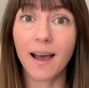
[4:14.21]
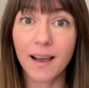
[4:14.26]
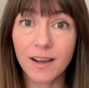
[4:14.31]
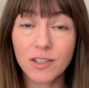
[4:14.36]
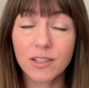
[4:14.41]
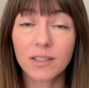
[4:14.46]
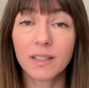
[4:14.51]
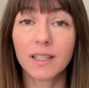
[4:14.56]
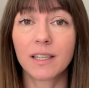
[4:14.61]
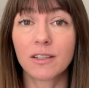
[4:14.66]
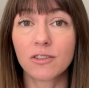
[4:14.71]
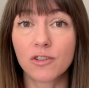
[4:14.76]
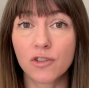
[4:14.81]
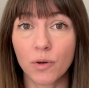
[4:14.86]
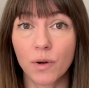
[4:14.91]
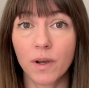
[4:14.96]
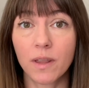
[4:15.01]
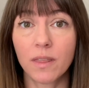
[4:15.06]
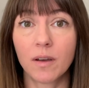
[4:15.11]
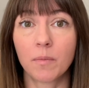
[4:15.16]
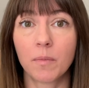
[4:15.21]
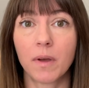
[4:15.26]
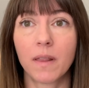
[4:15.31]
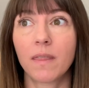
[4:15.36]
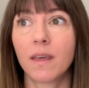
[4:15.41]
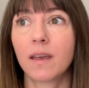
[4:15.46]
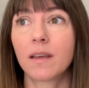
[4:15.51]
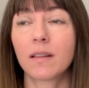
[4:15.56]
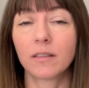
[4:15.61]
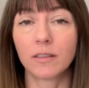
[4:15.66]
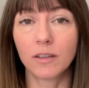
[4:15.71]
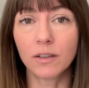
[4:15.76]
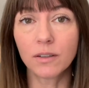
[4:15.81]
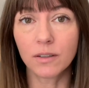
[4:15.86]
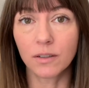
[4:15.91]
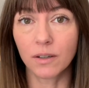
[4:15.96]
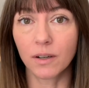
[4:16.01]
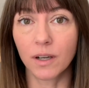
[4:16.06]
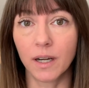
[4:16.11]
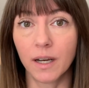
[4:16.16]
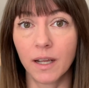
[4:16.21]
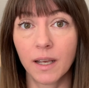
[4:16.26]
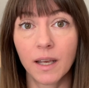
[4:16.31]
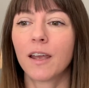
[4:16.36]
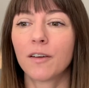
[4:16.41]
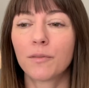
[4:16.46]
actually enjoy them and they can look good.